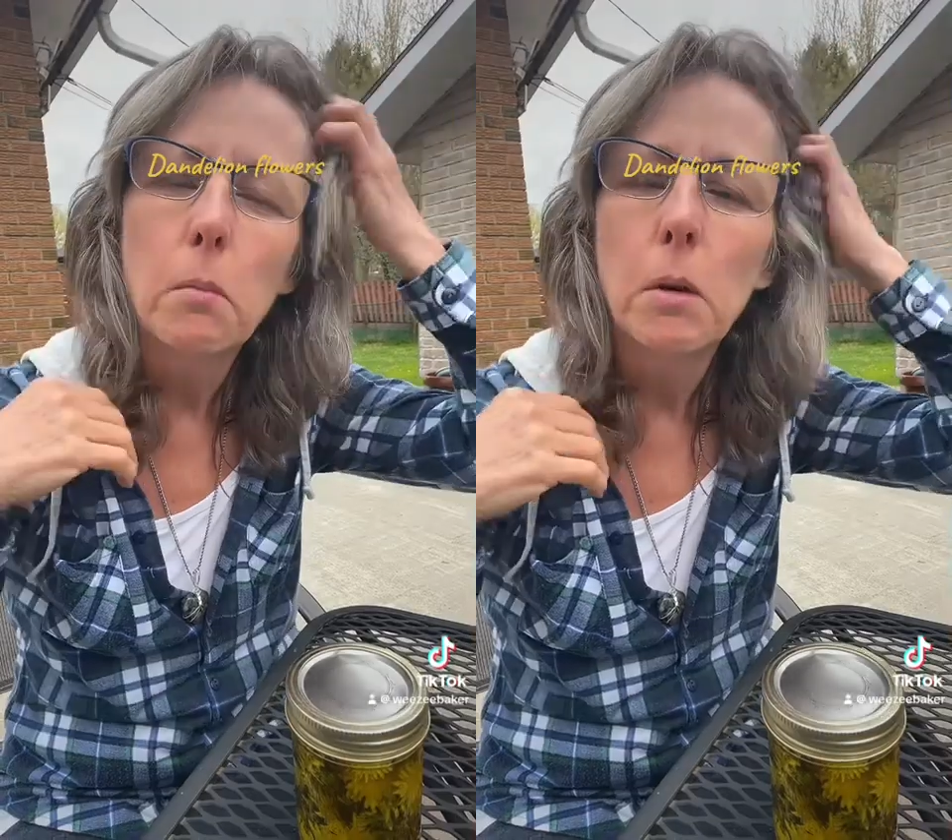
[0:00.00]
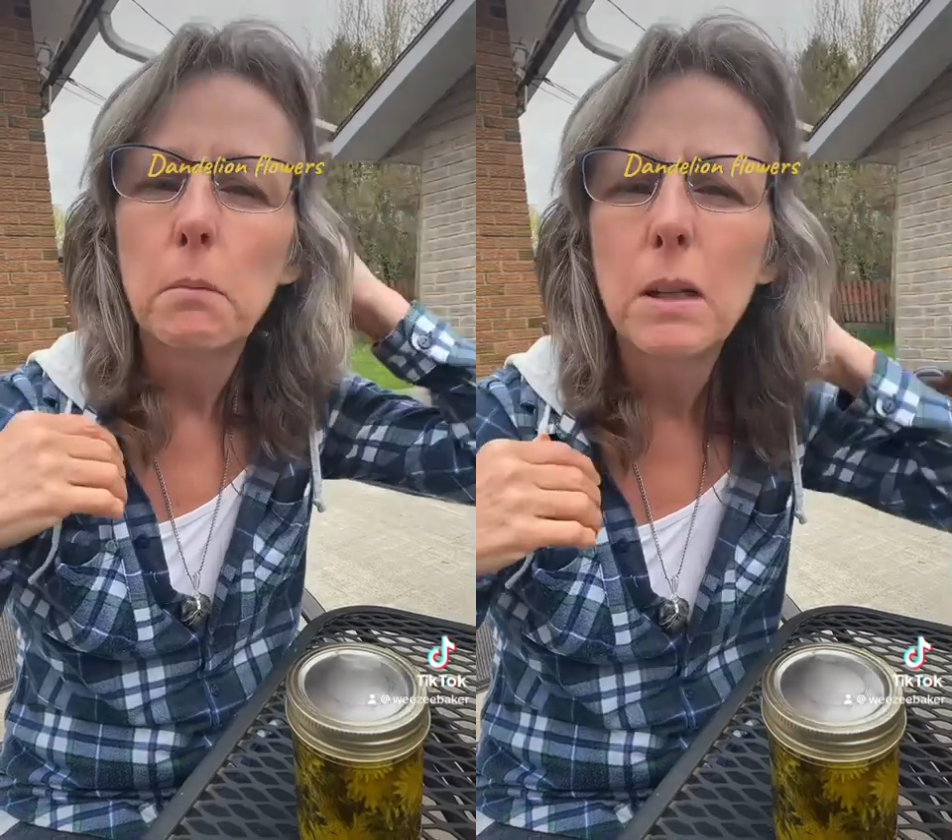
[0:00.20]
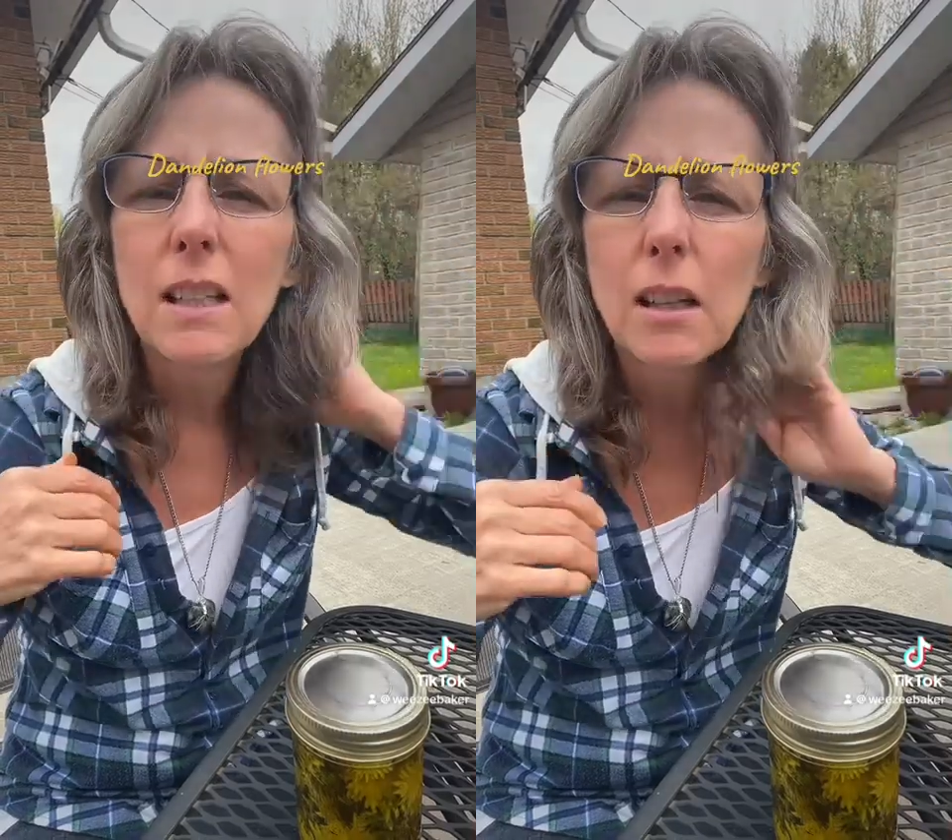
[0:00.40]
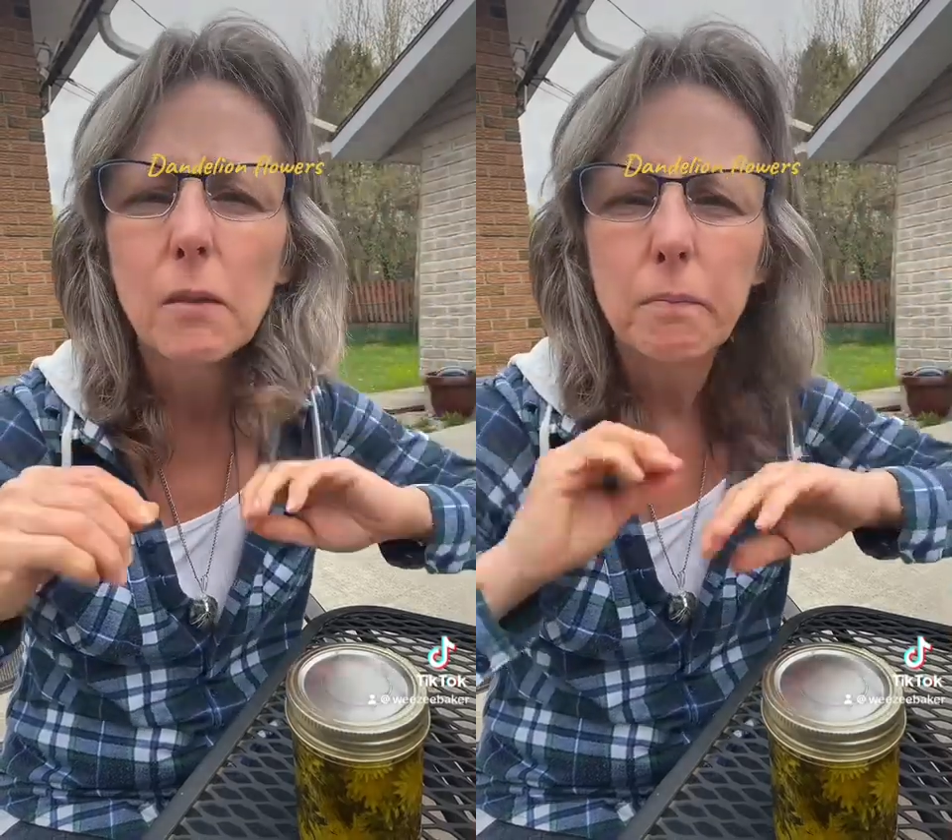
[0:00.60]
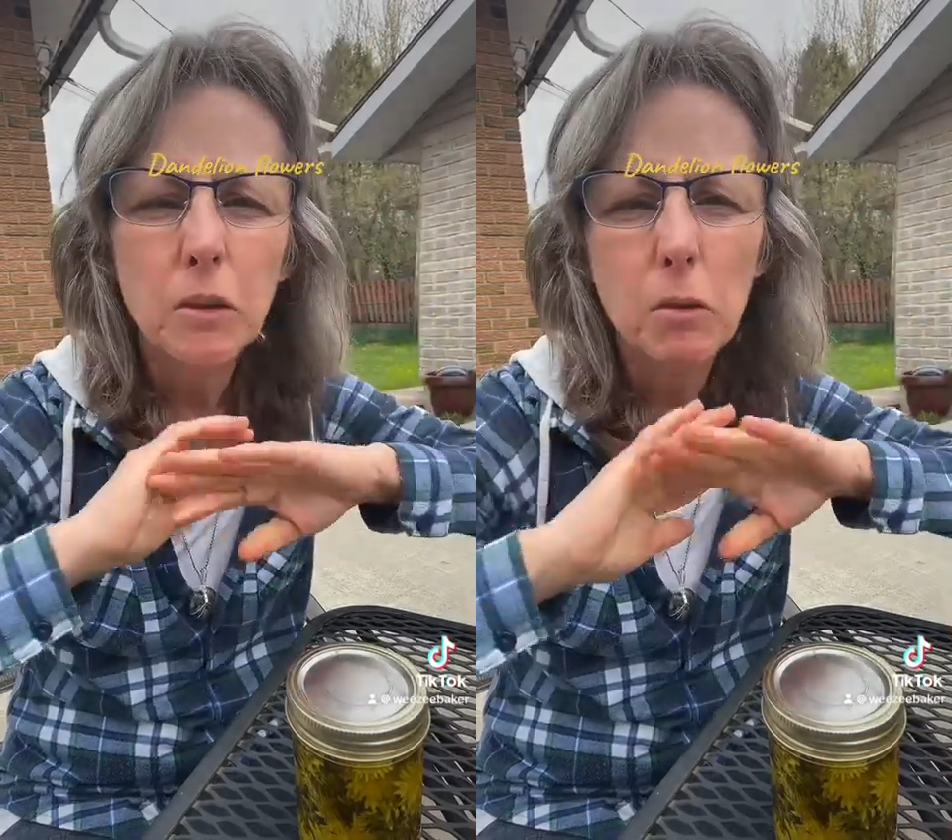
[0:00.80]
on pizza
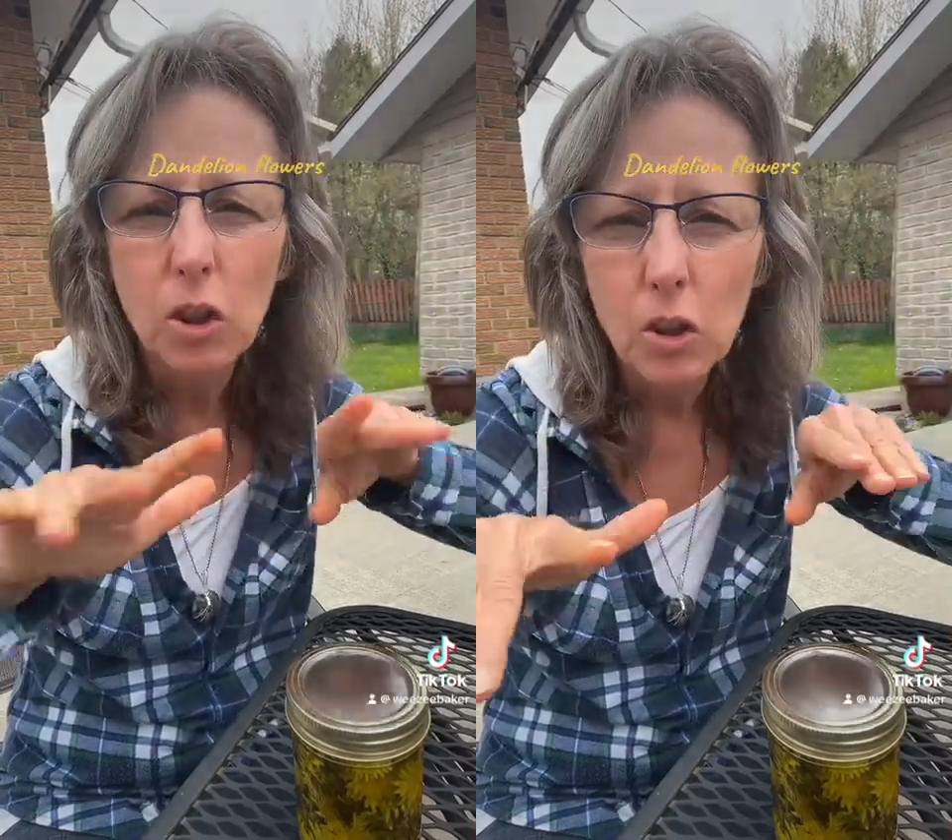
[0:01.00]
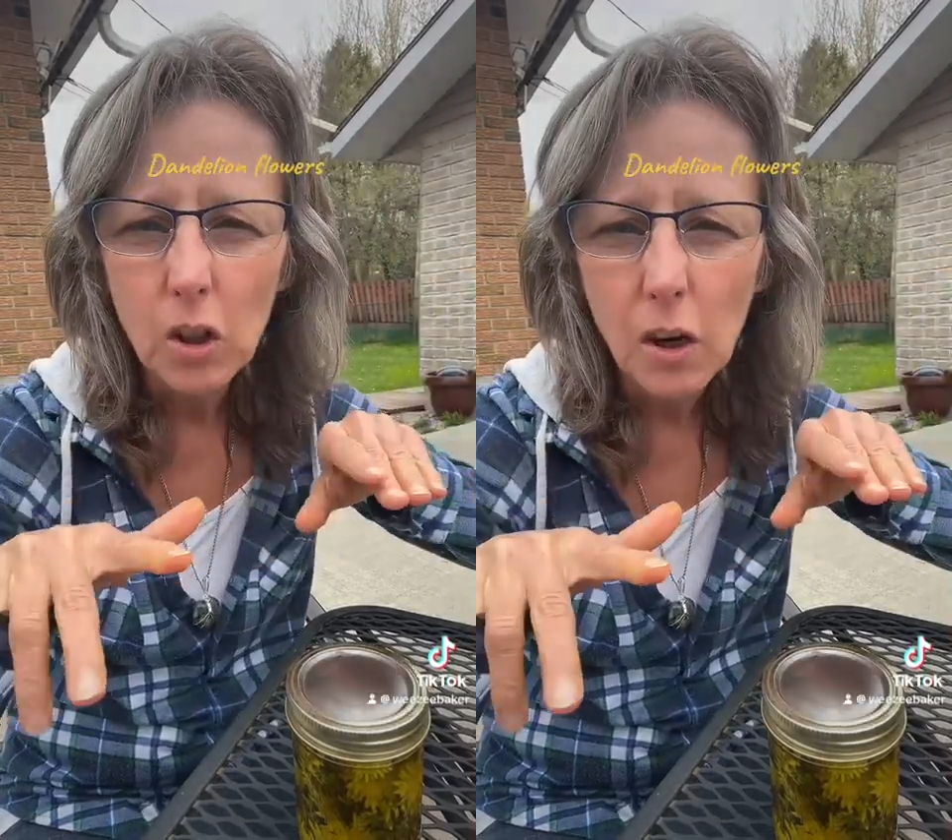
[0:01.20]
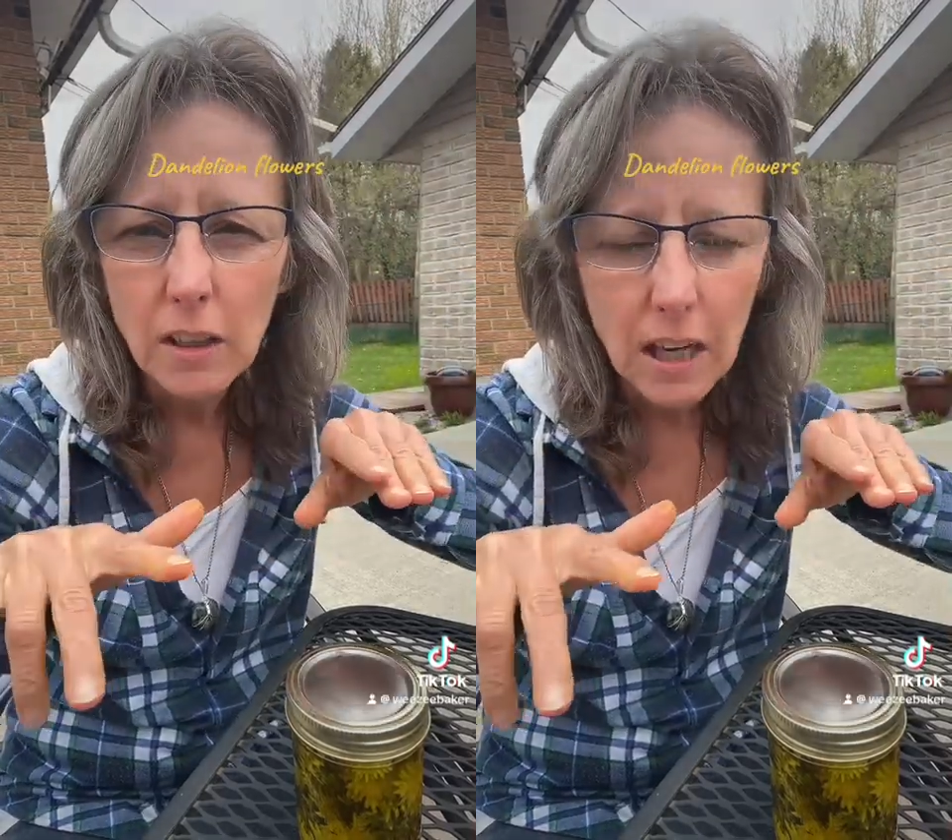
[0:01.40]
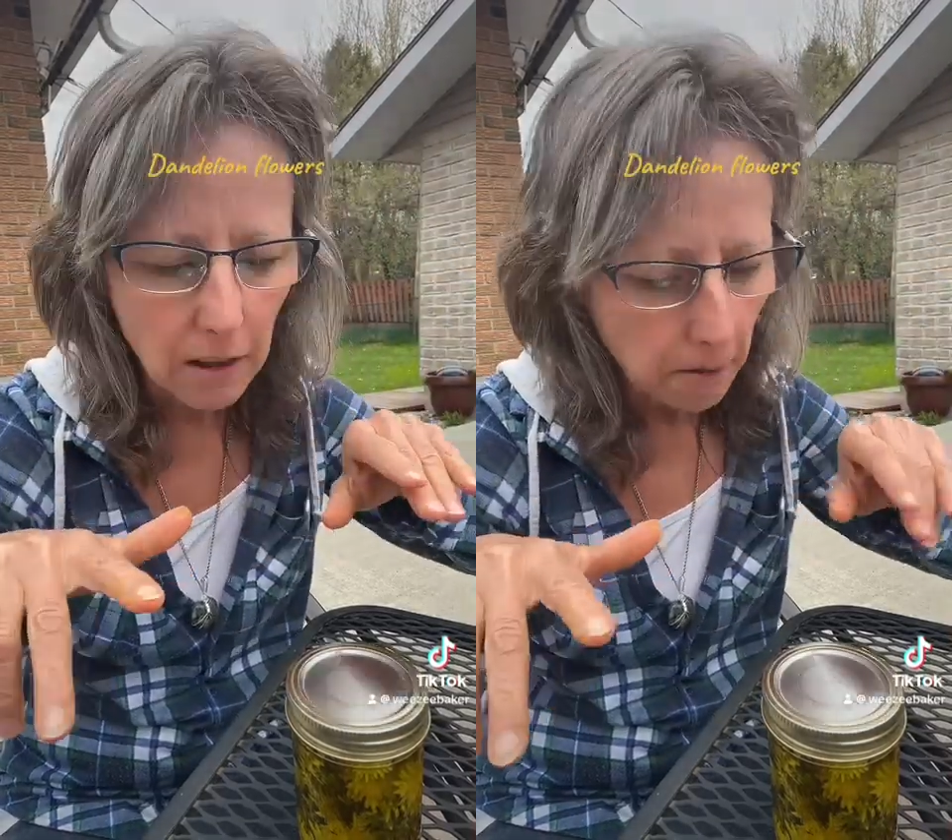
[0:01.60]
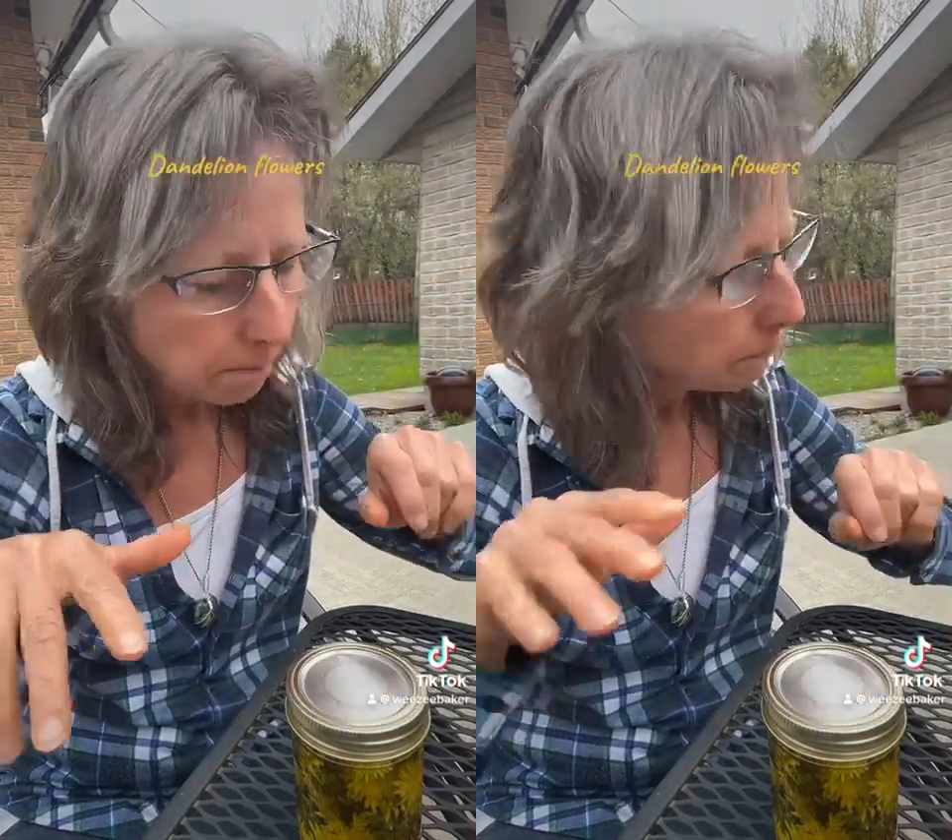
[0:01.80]
once you saute
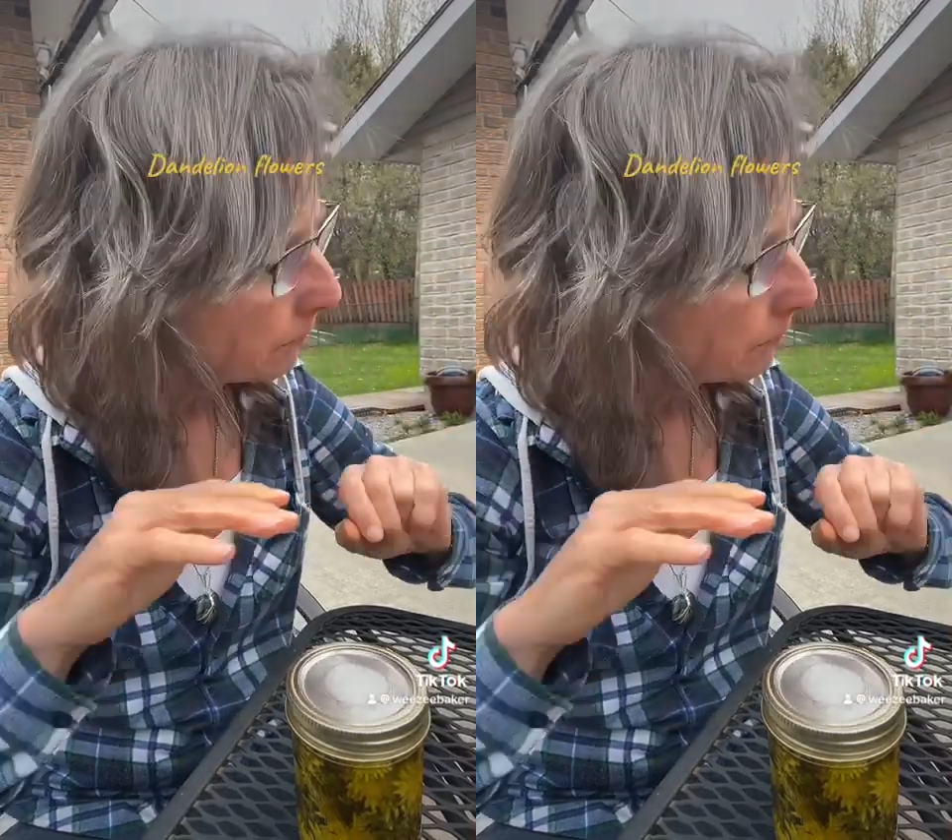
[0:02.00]
them.